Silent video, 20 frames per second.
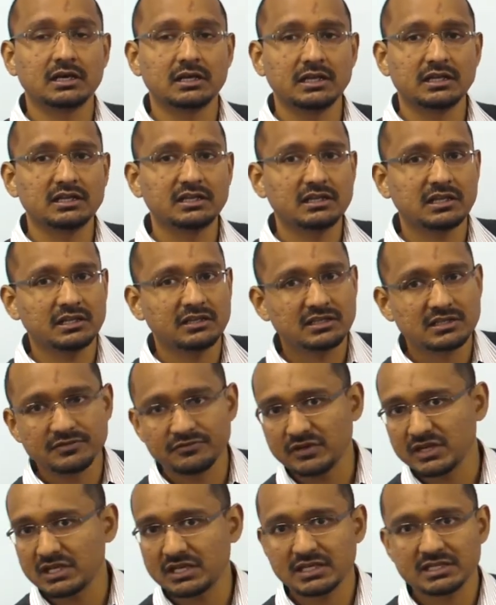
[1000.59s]
In
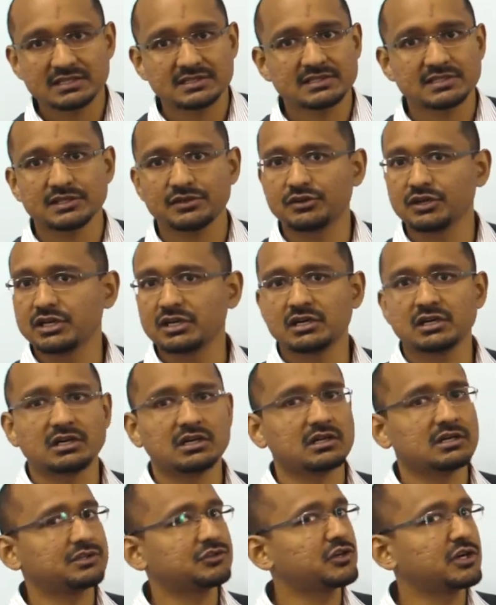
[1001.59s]
intervening in
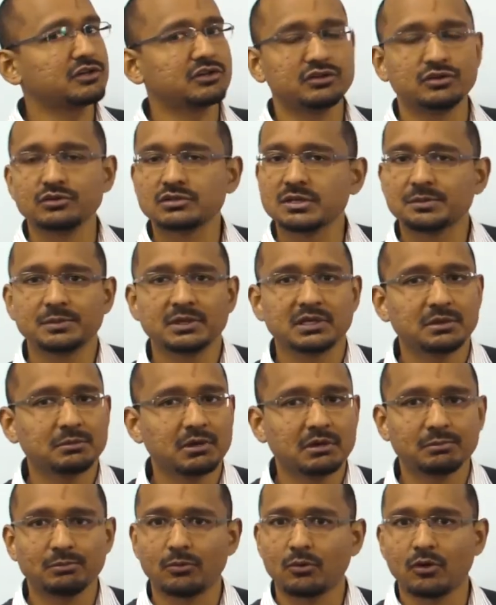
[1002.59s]
Syria, trying to do something
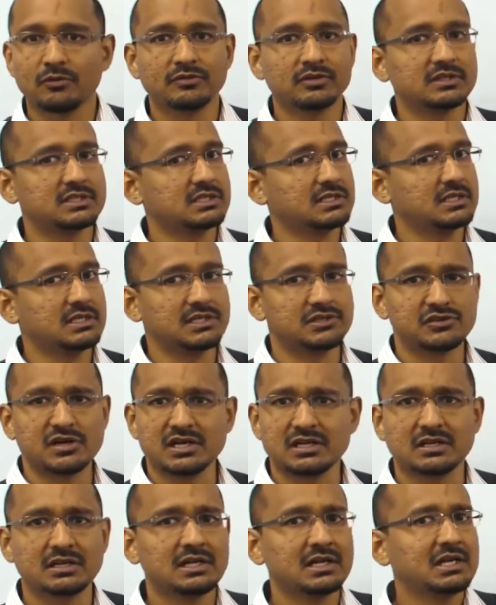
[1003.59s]
about poverty,
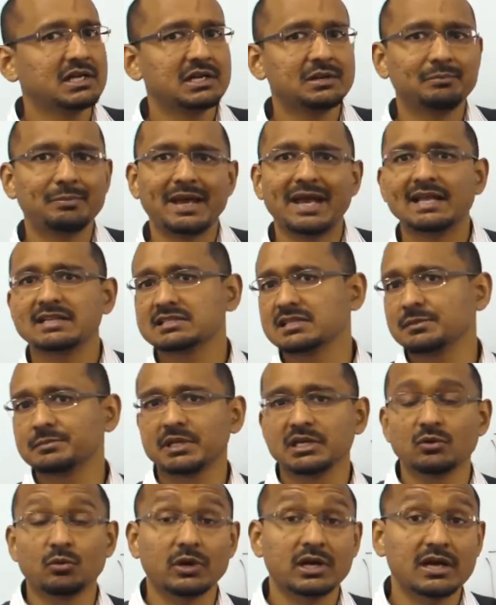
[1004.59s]
trying to ban
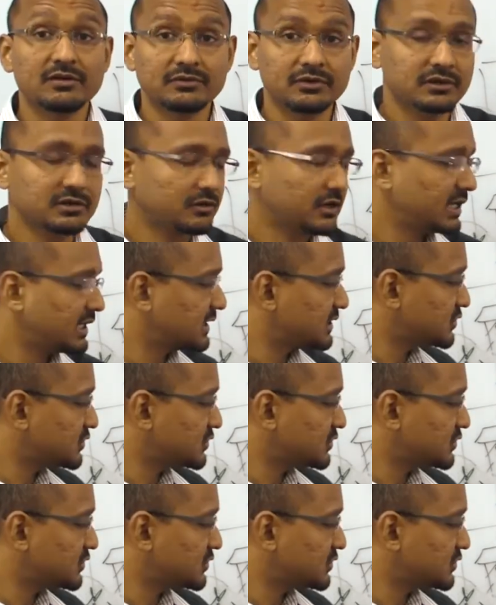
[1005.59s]
something, whatever, right?